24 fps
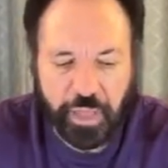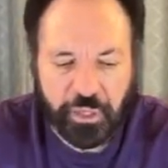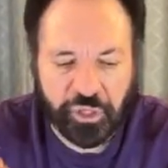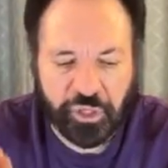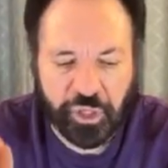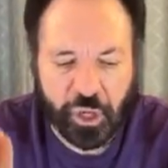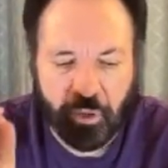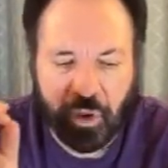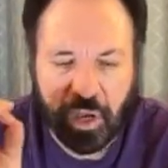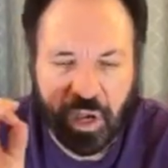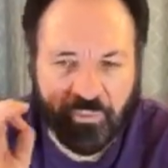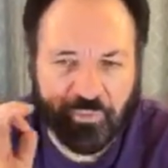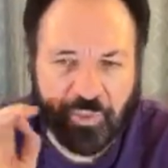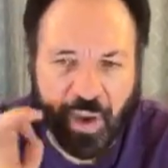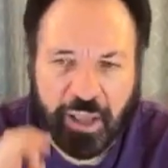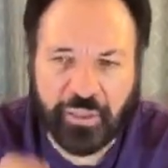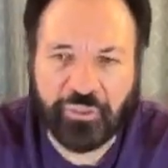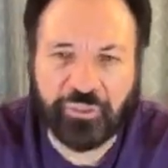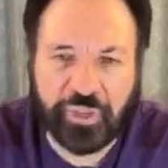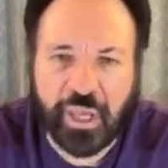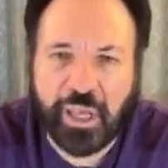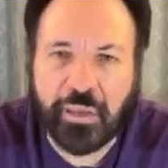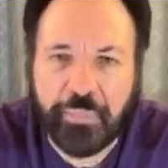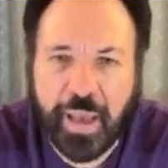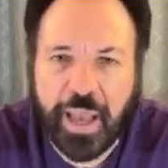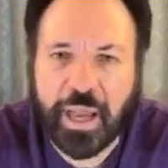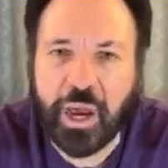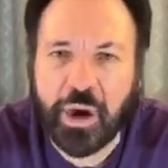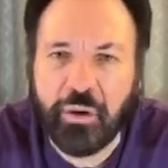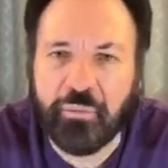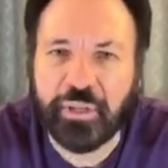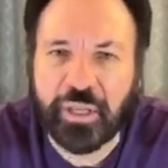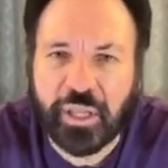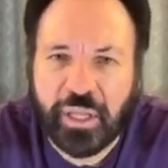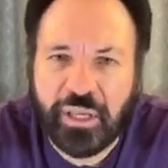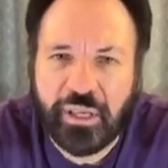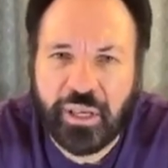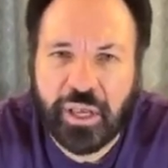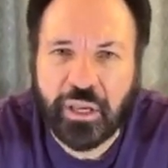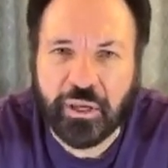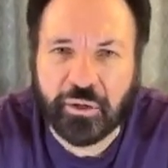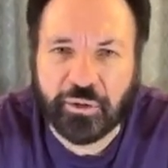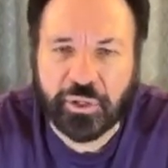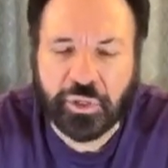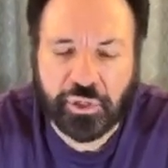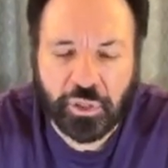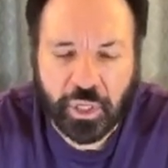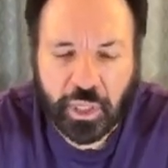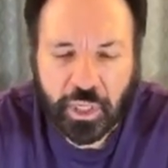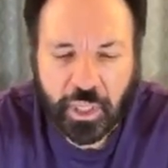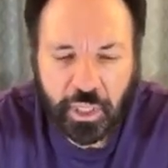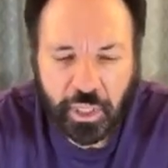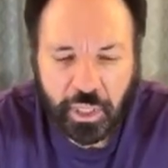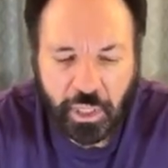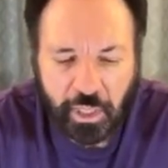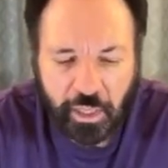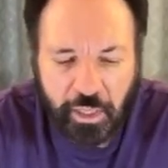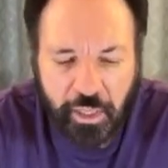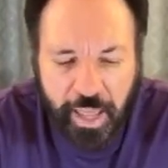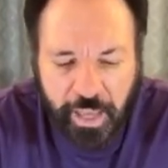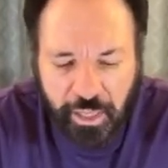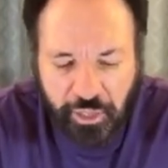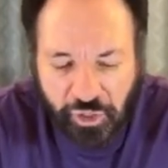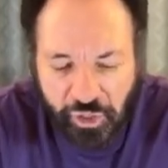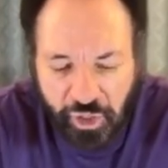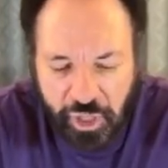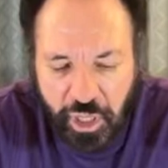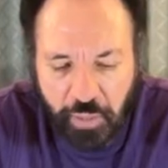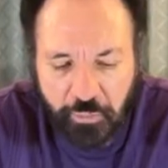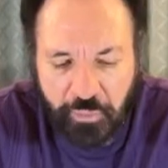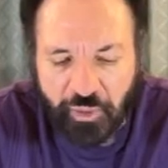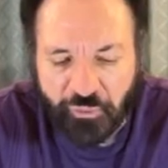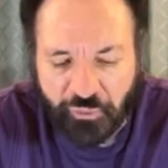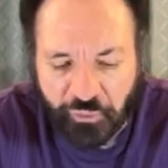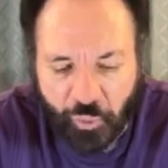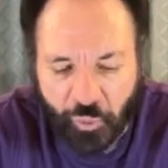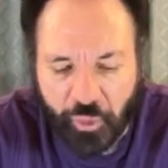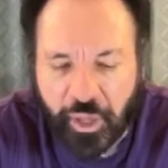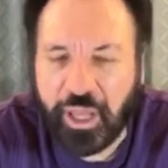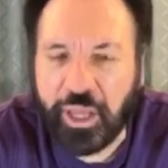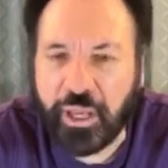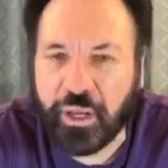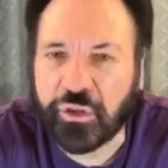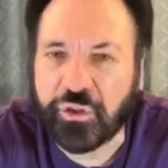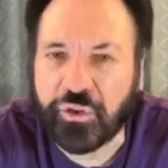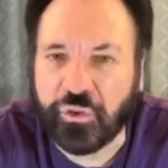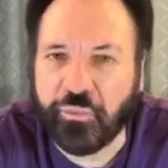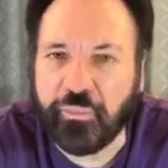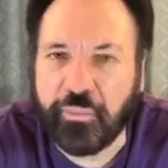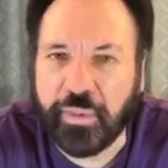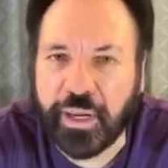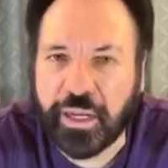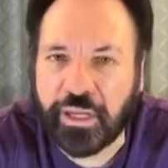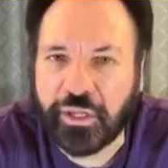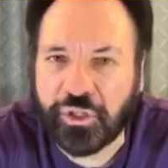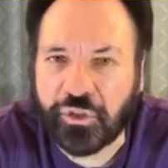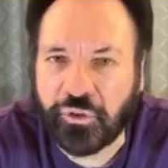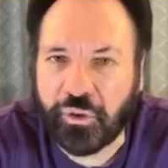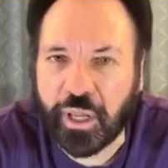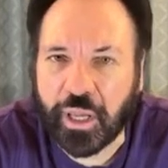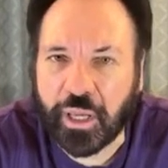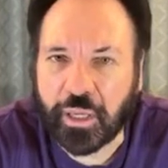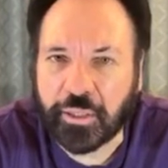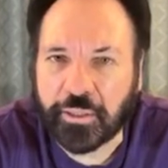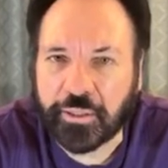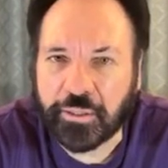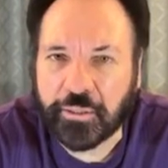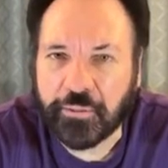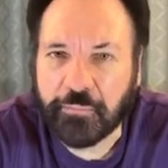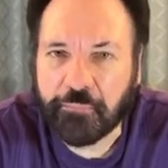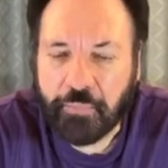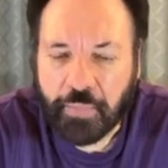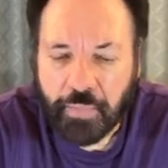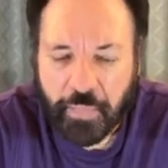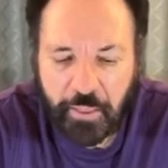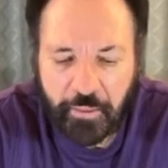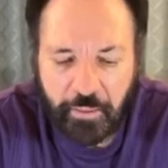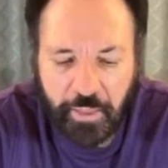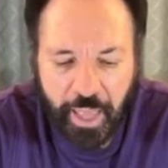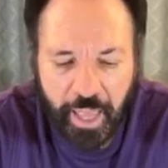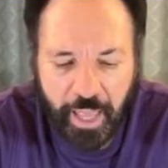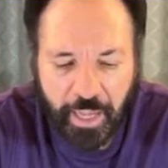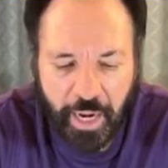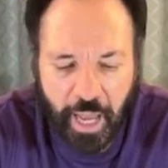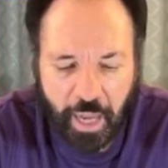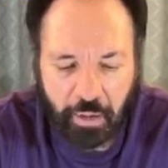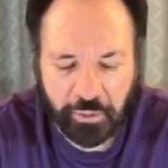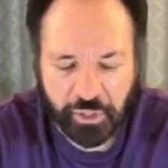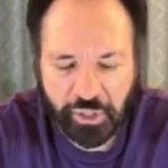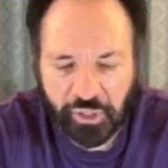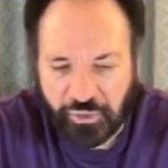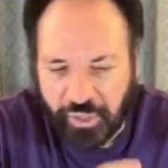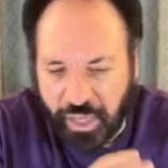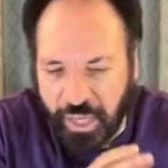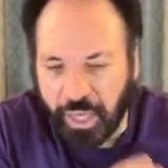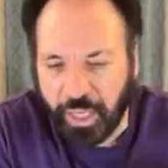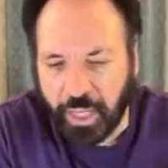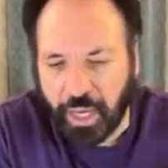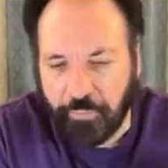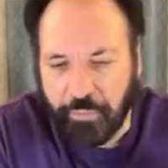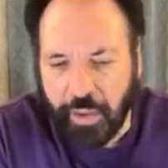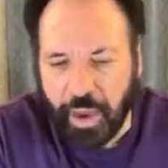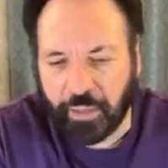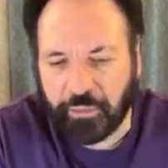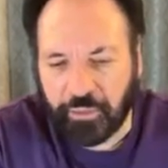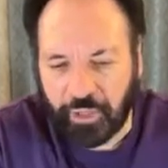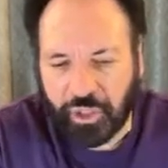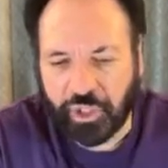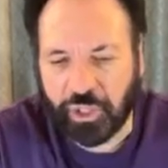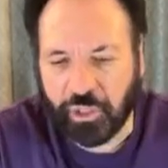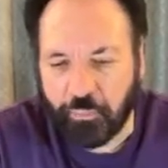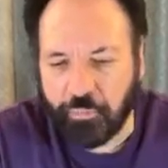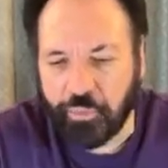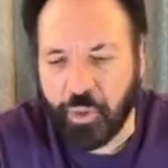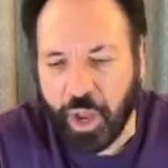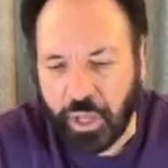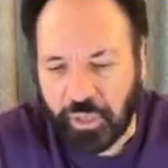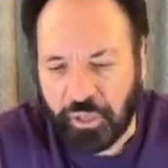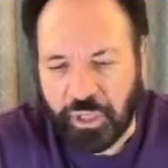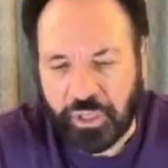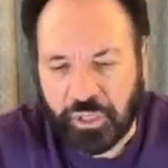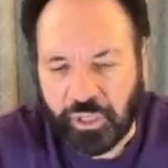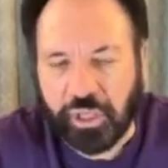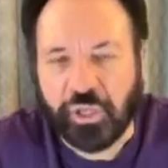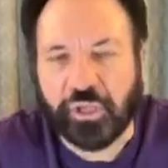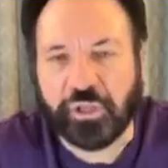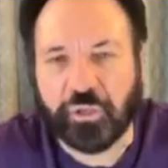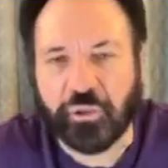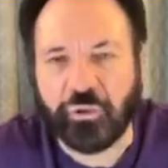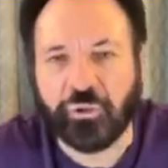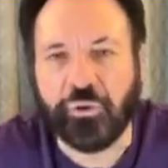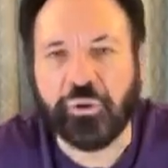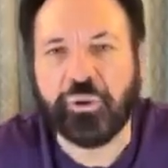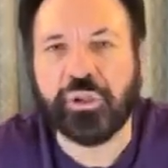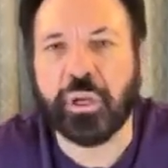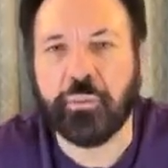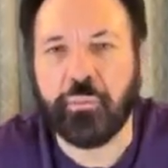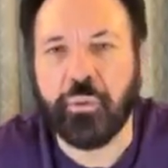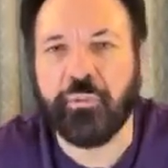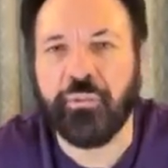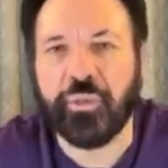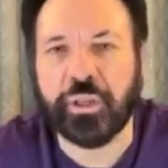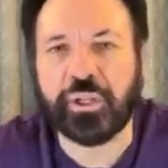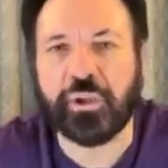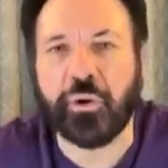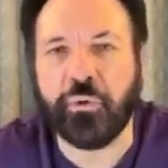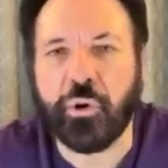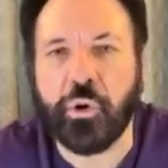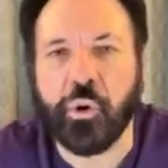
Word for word: And so if I think back over the years, next year, before the years of ministry. And I was thinking about this and processing through some of this.